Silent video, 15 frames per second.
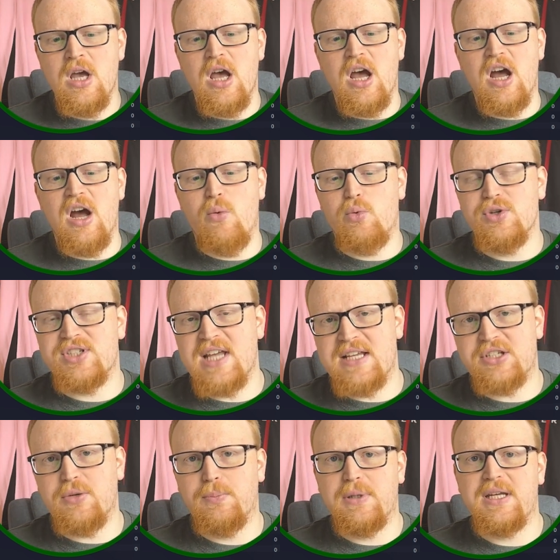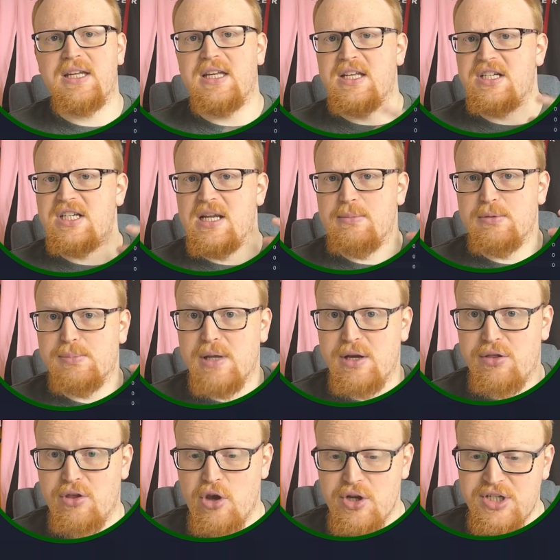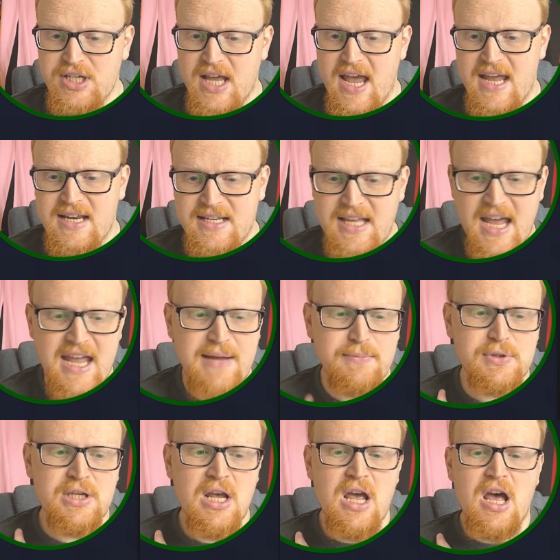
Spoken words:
And once that's complete, each team has played 38 games.